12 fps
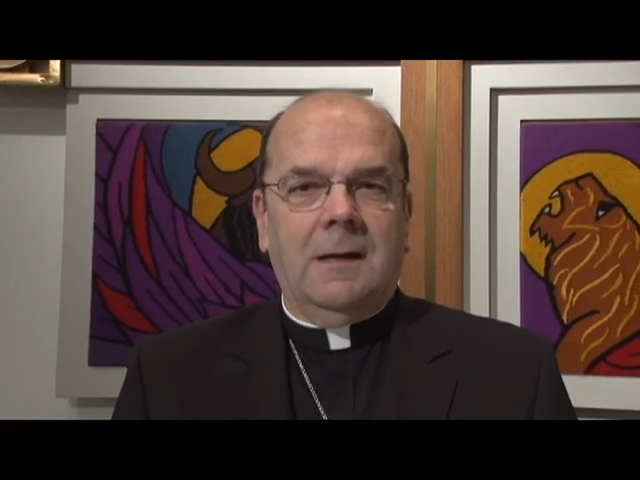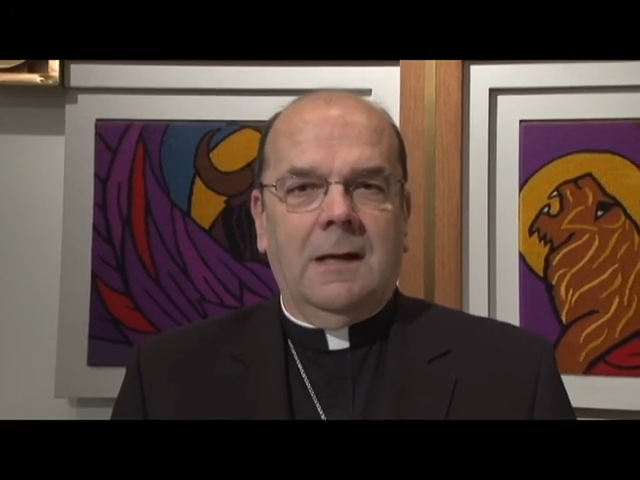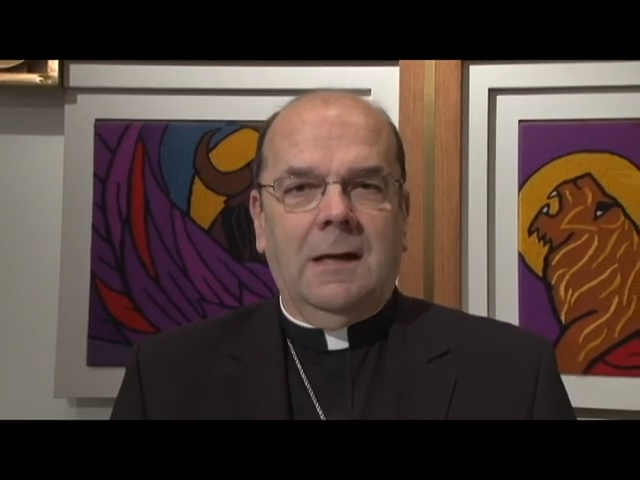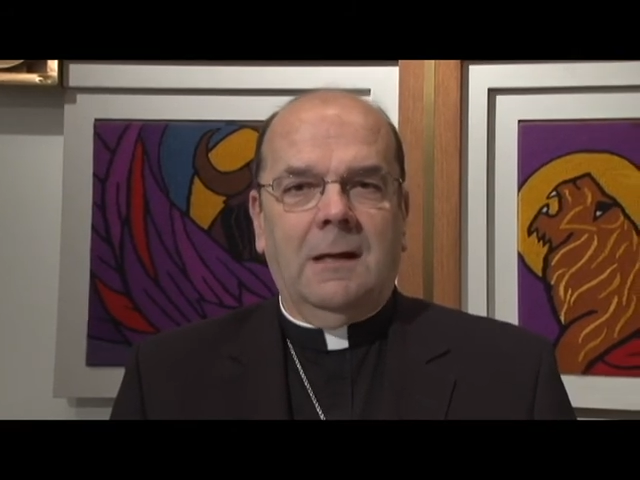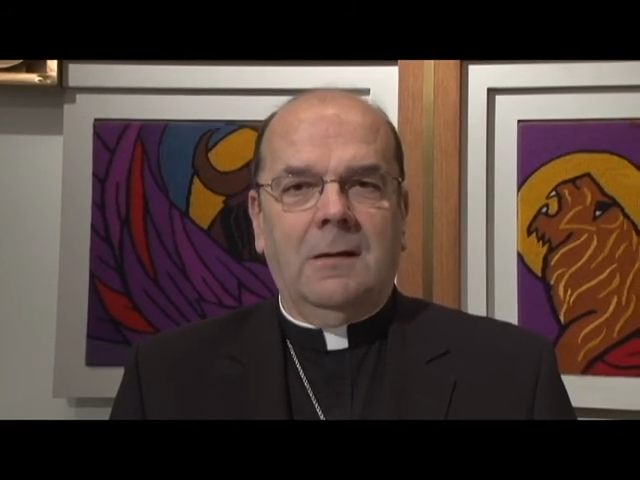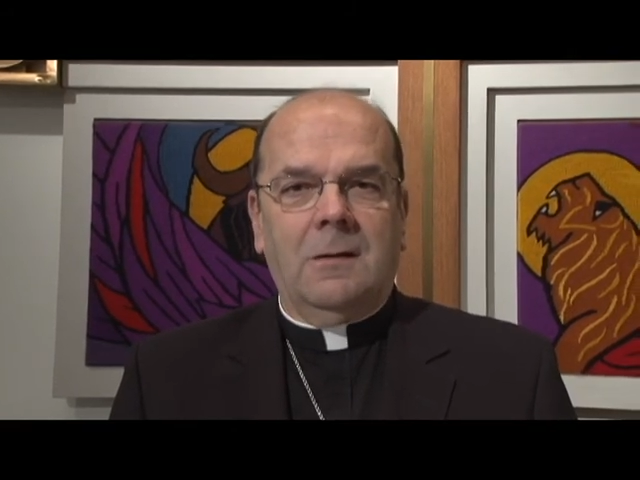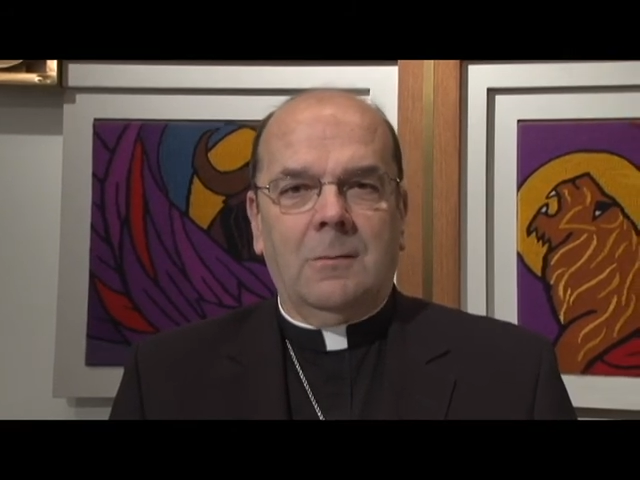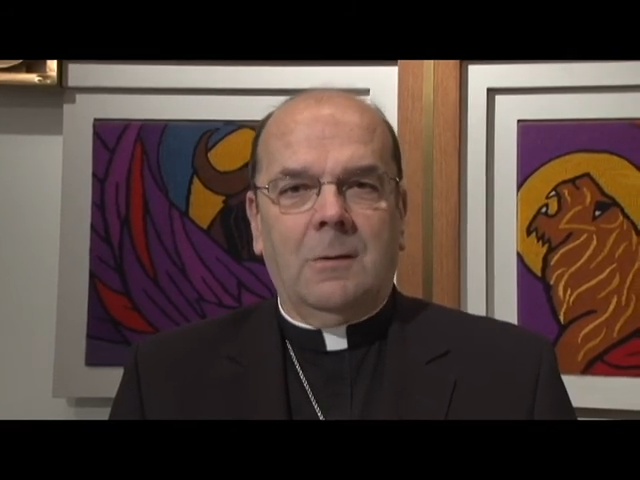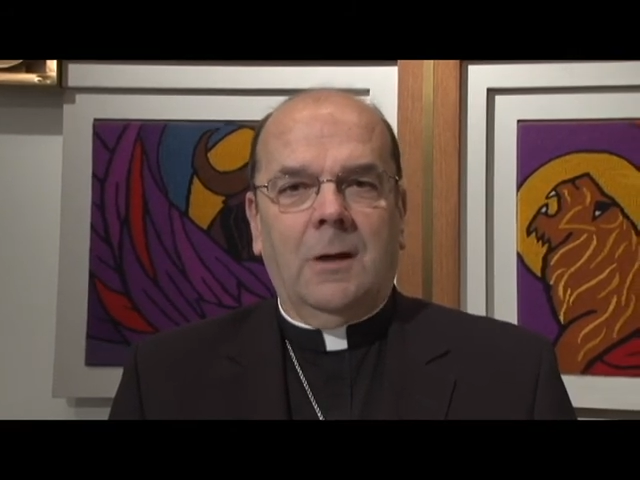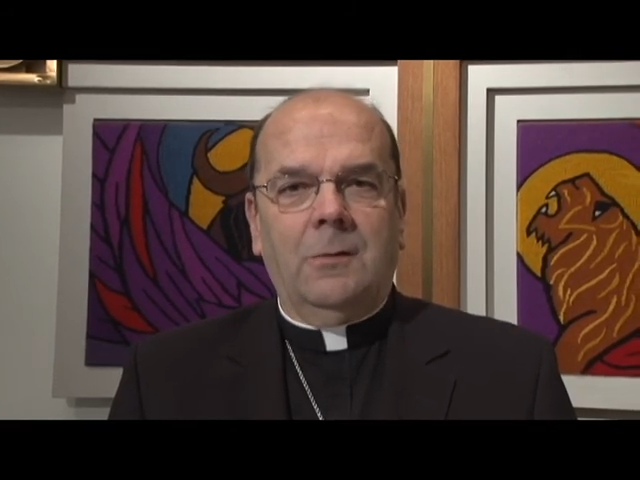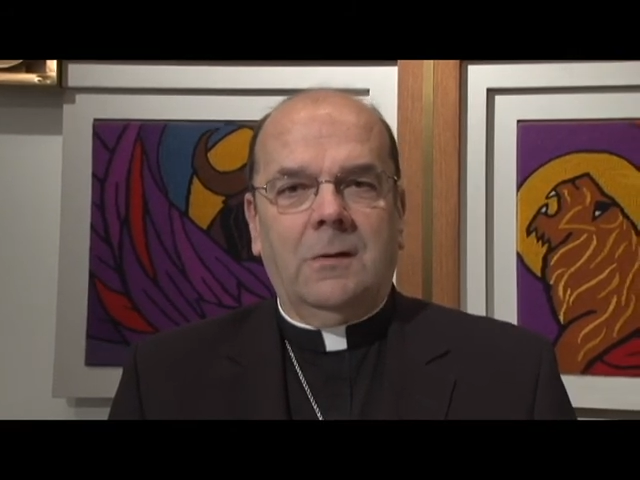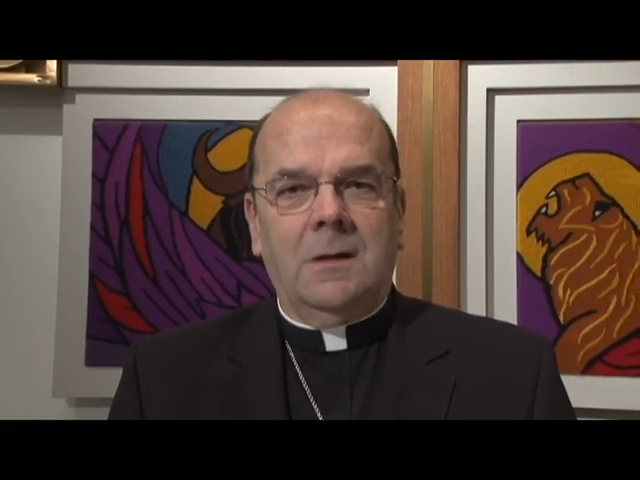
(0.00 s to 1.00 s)
and
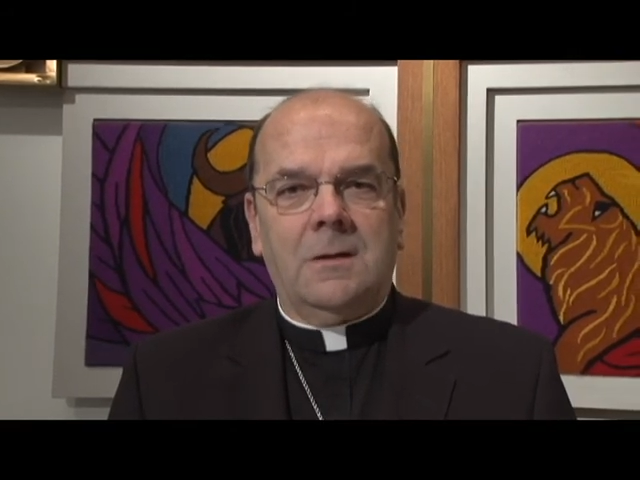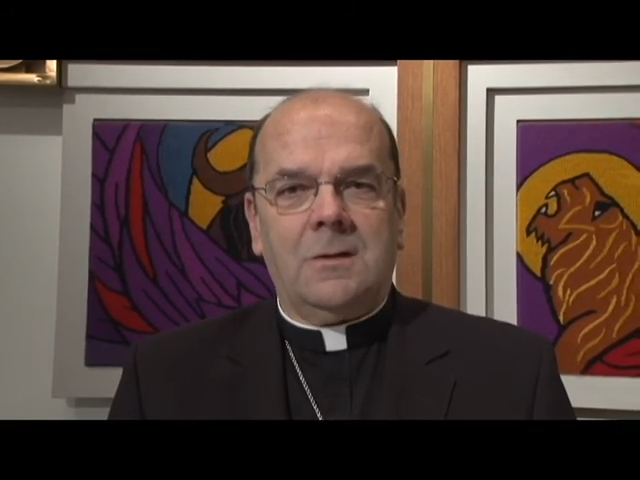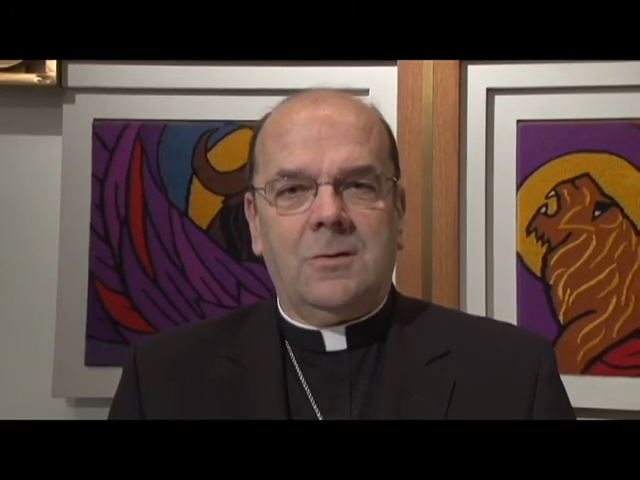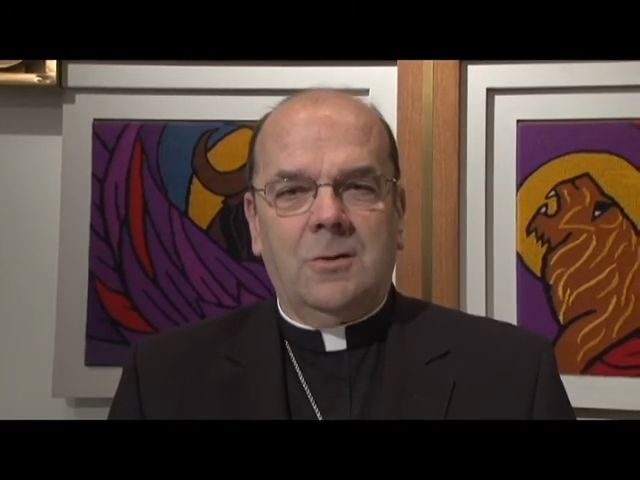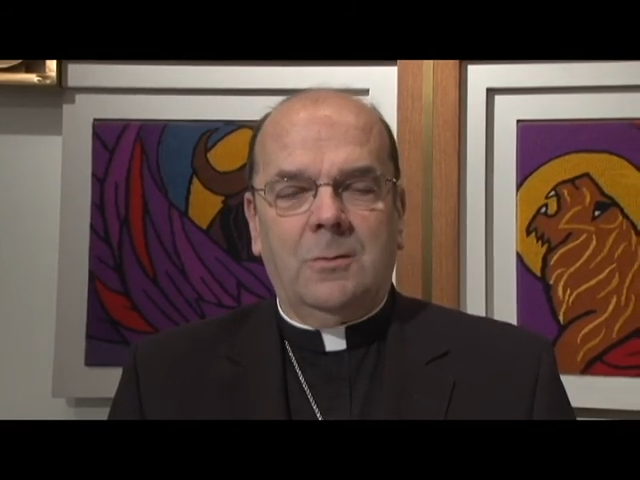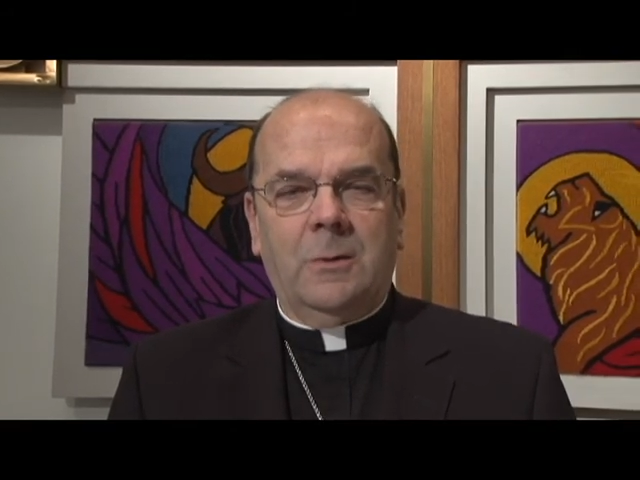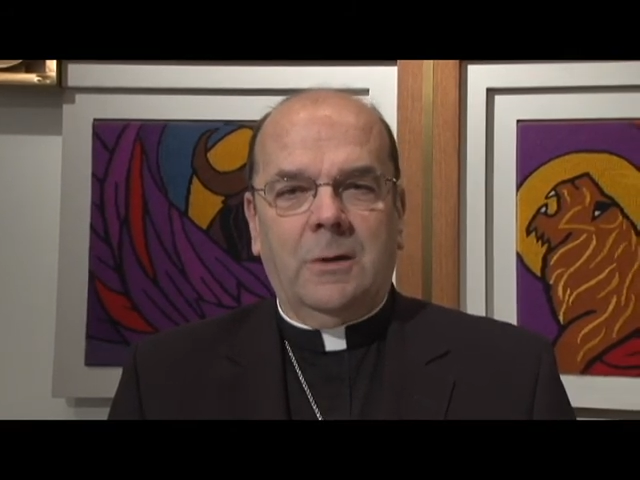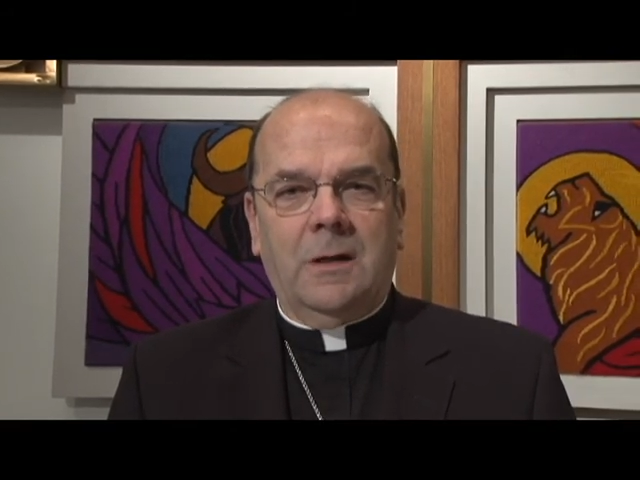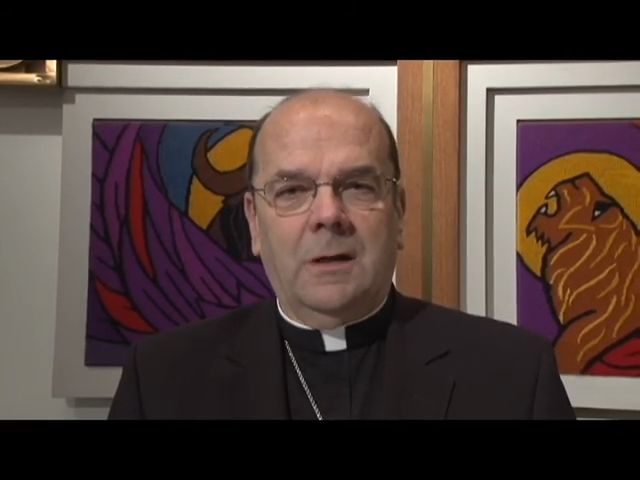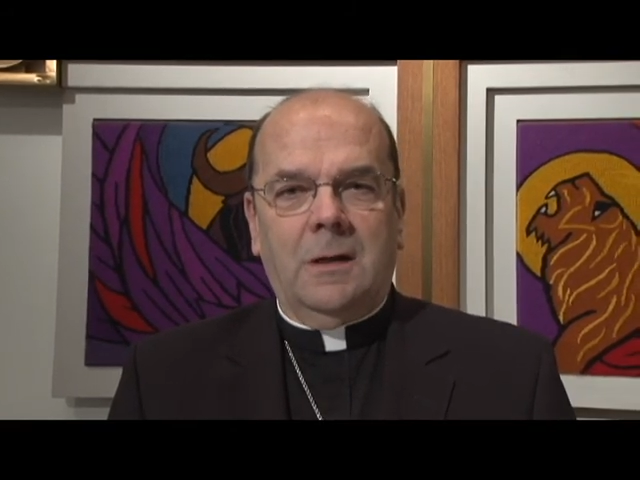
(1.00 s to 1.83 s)
throughout this Jubilee